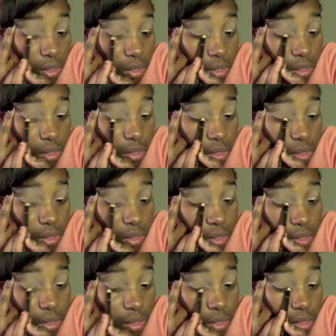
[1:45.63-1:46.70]
I'm just adding the
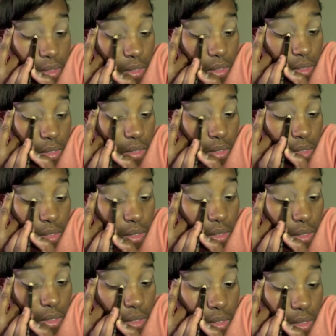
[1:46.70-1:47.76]
Rimmel, and then I'm
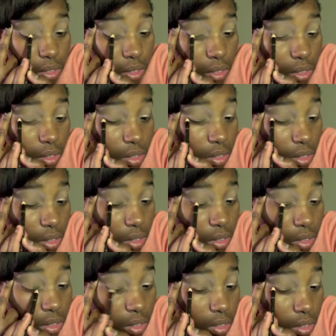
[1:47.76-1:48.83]
adding the Makeup
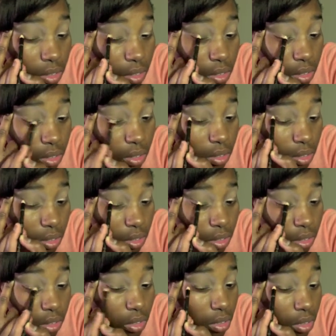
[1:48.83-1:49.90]
Forever
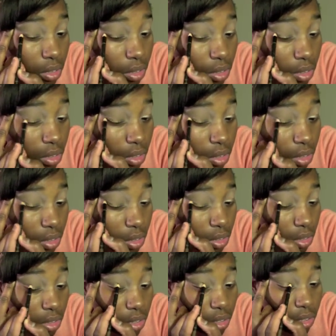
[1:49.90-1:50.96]
at the same
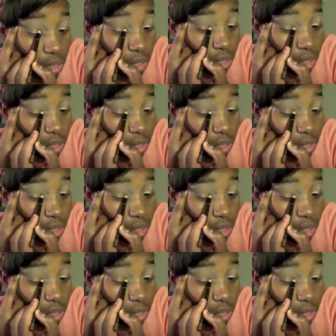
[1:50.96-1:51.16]
time.